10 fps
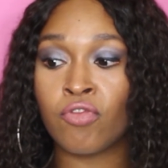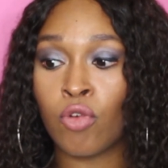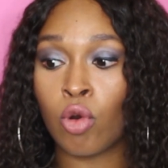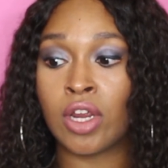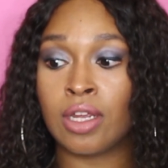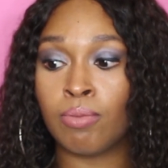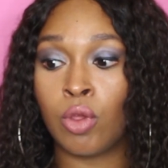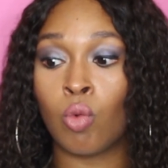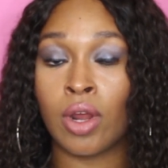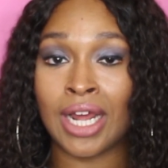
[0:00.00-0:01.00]
before him,
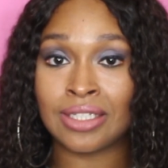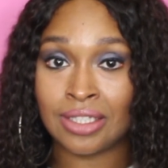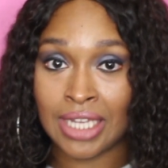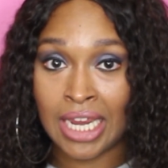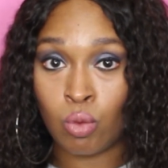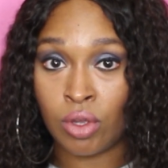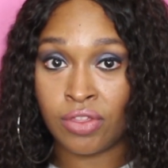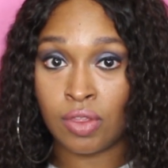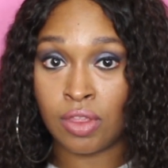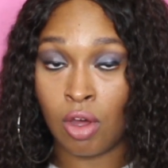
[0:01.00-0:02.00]
the one I stayed with,
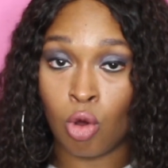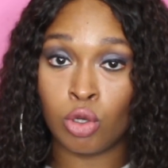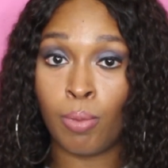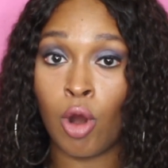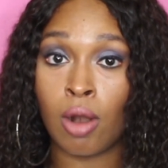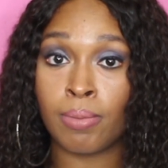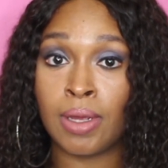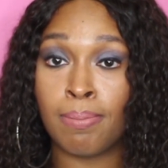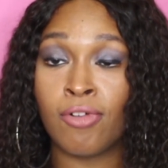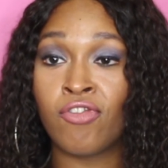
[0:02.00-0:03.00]
the old
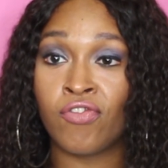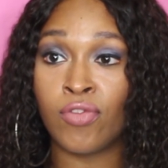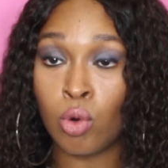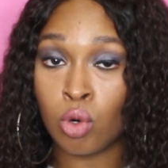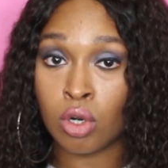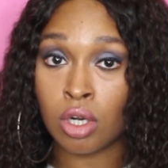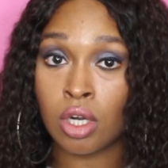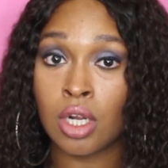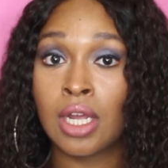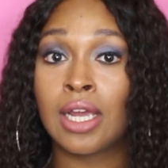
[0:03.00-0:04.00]
apartment
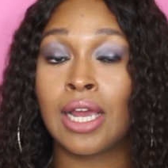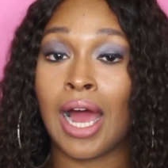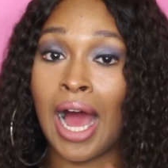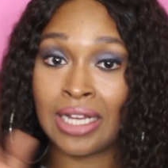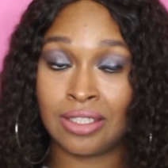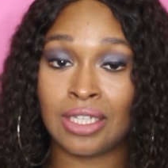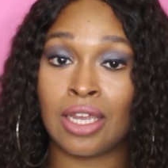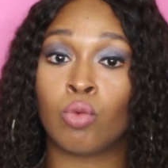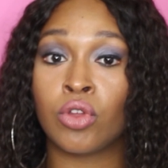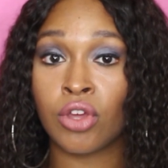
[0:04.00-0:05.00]
before I
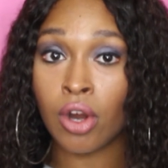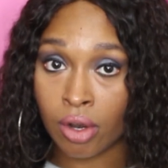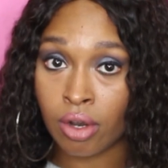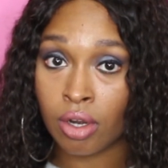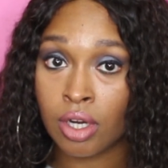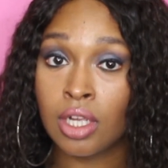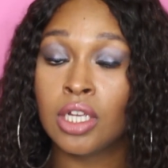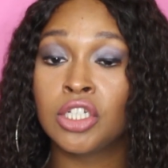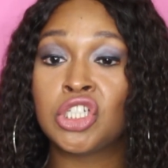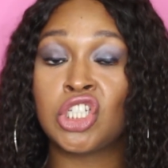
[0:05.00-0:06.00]
stayed with her.
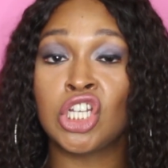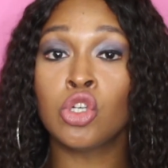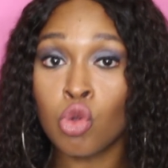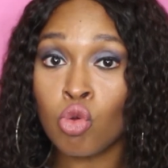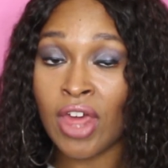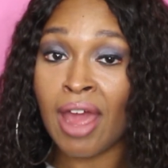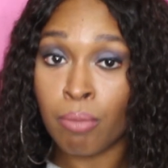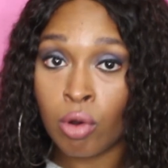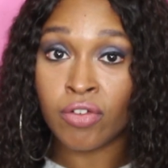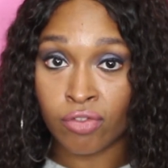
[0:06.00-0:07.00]
She knew
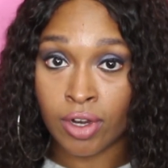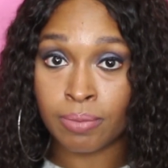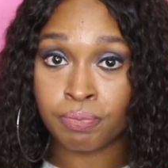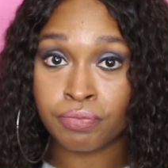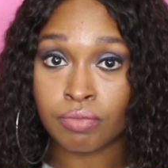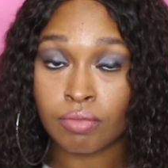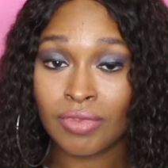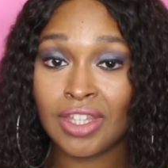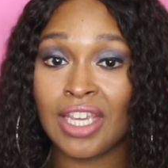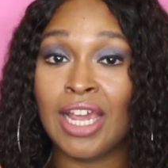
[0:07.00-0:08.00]
that boyfriend.
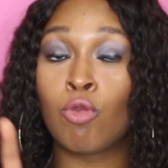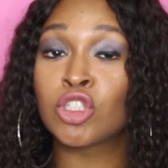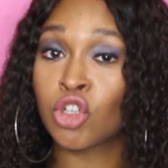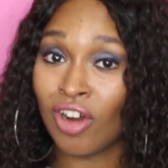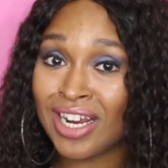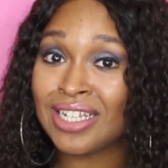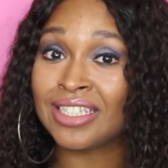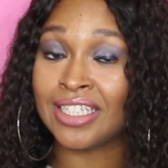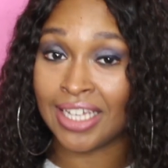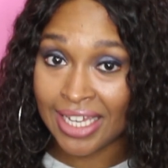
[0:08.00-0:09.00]
And what's
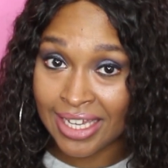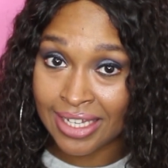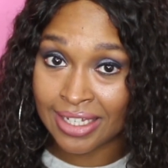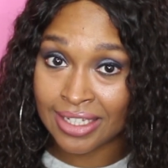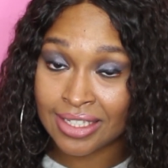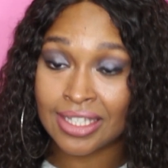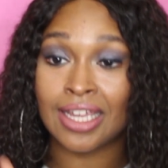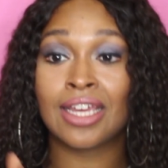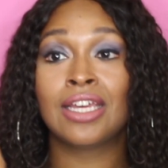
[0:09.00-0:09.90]
crazy is,